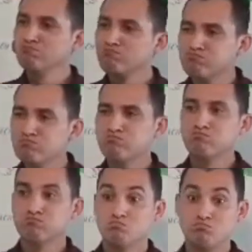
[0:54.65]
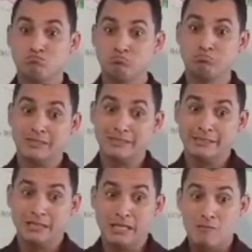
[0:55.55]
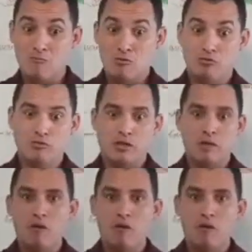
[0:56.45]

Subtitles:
our ministry is still standing.